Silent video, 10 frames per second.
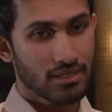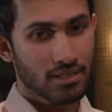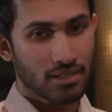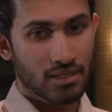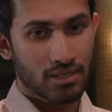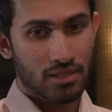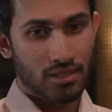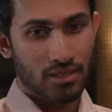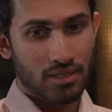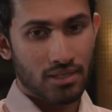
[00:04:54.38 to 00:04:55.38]

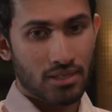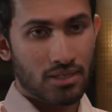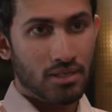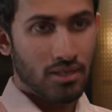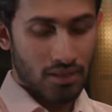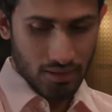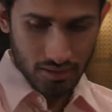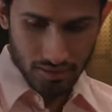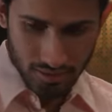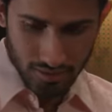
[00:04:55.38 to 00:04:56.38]

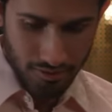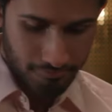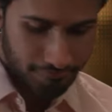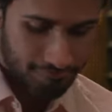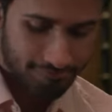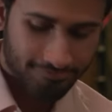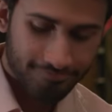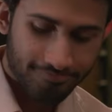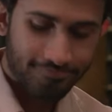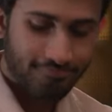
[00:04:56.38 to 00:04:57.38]

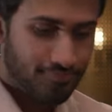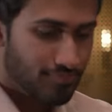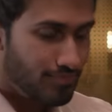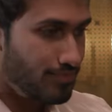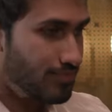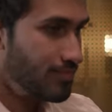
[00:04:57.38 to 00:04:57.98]
[no speech]